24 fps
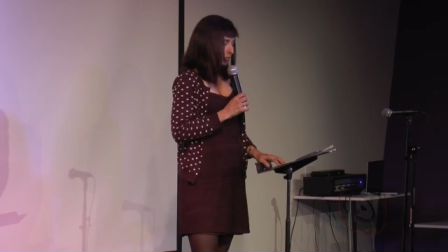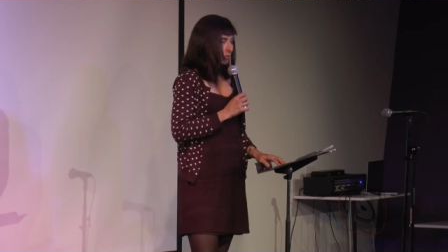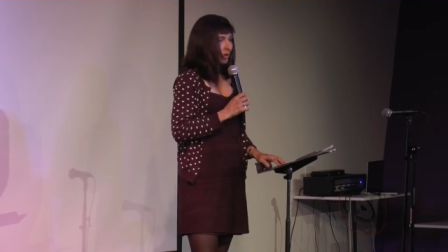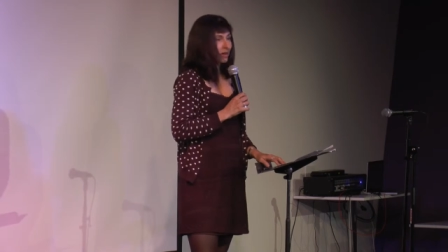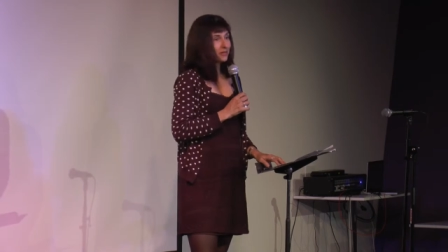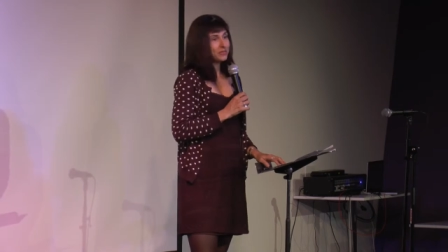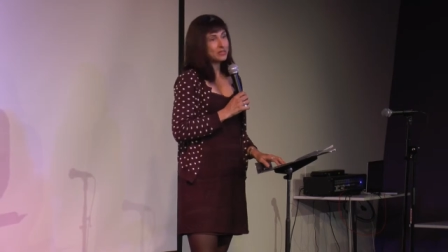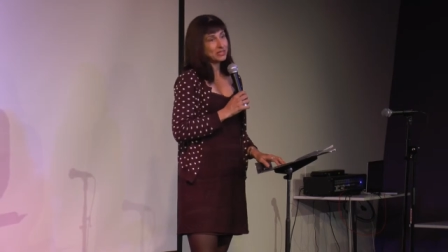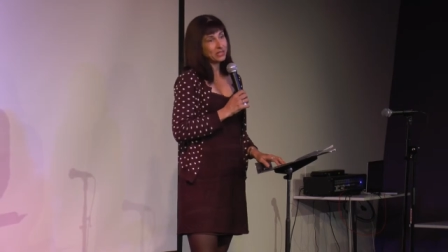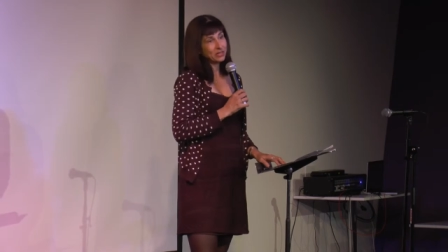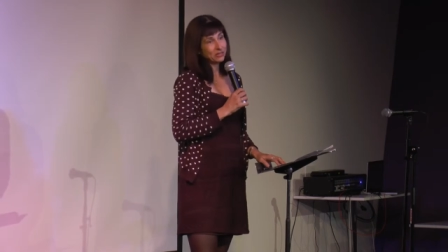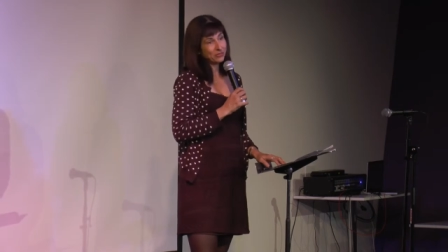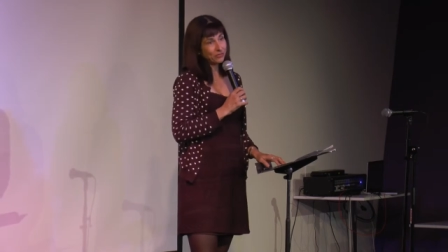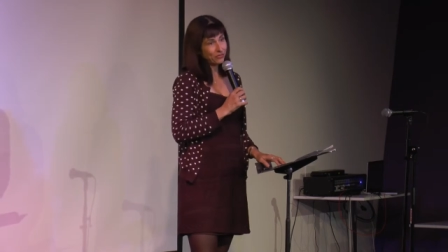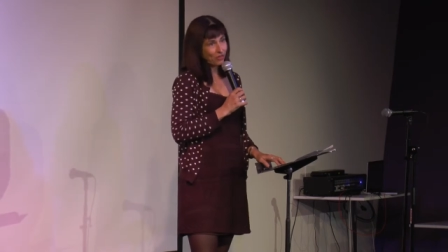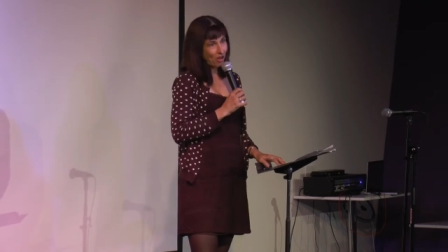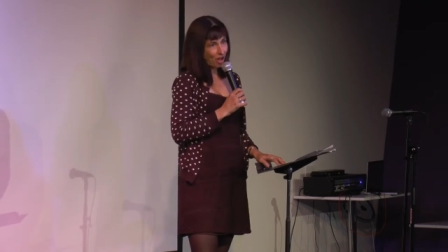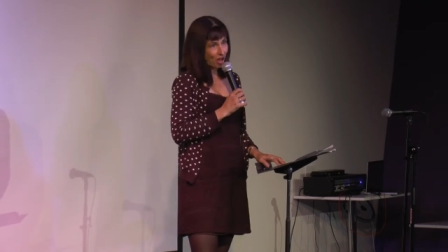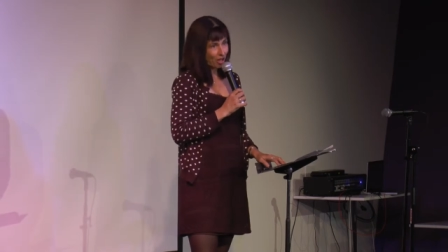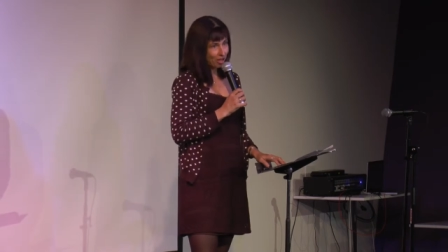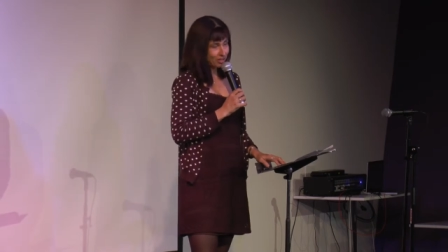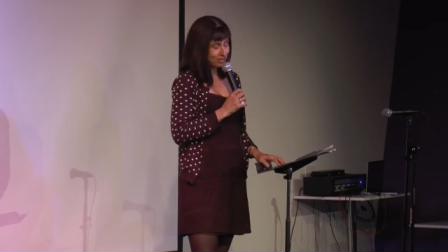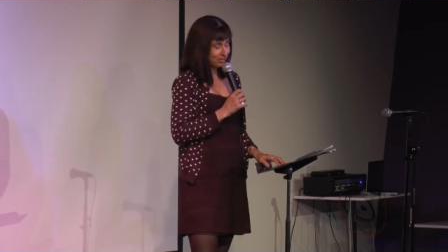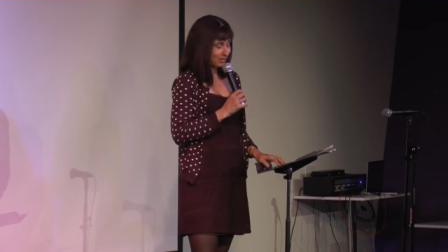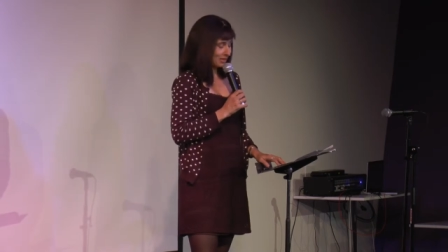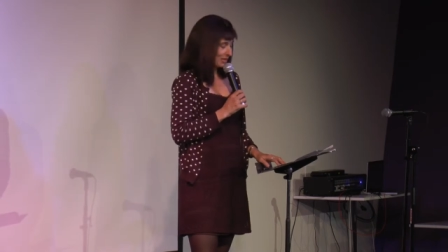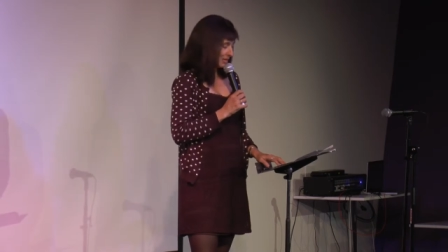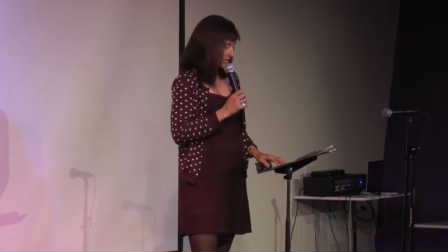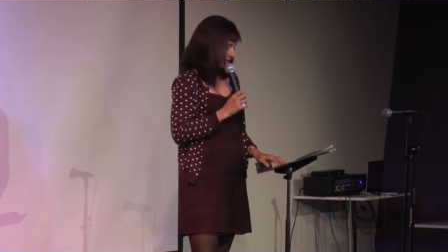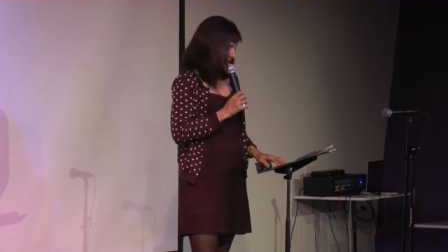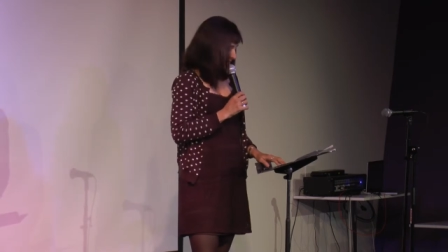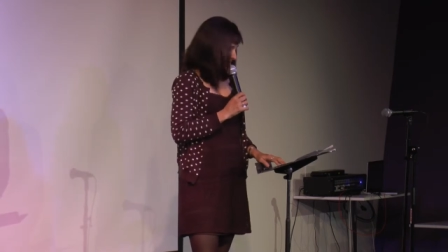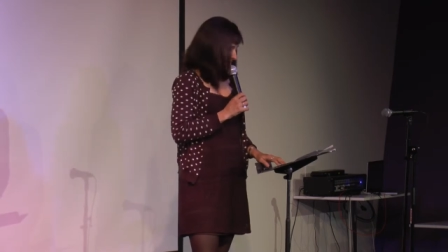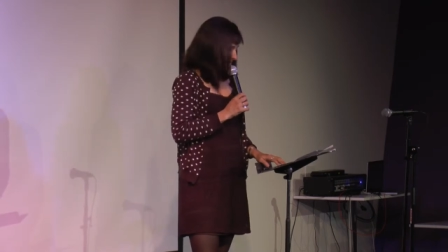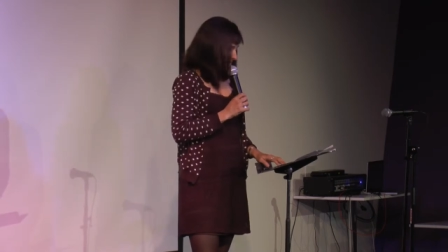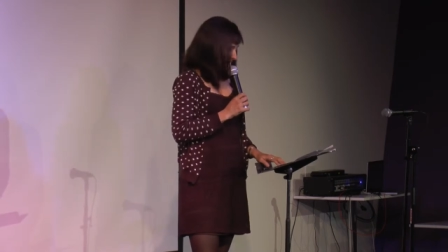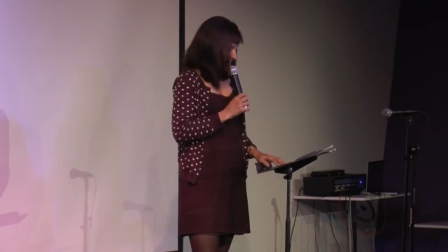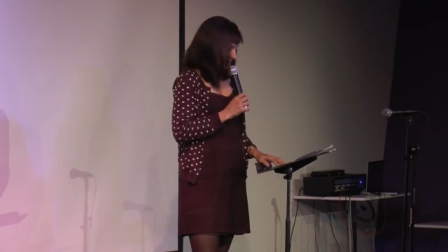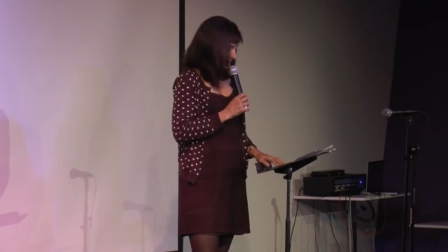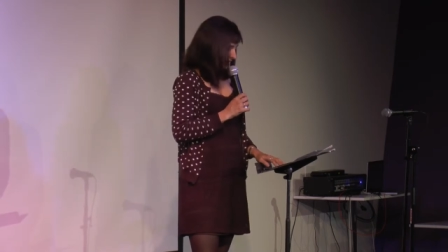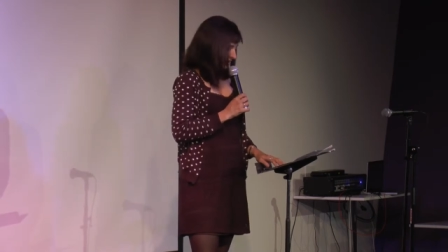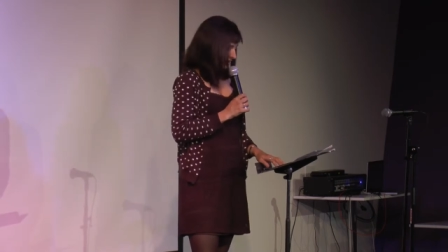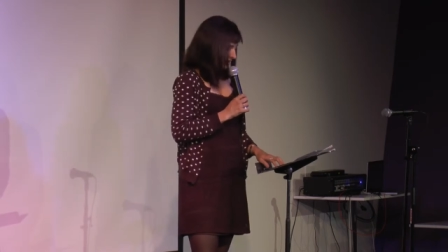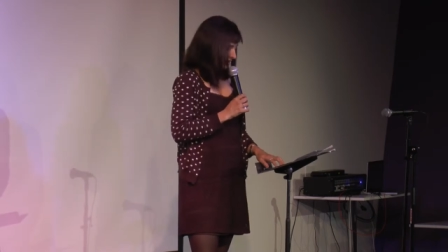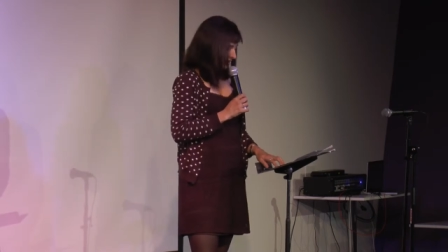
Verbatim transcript: where I've seen a fox and a snake.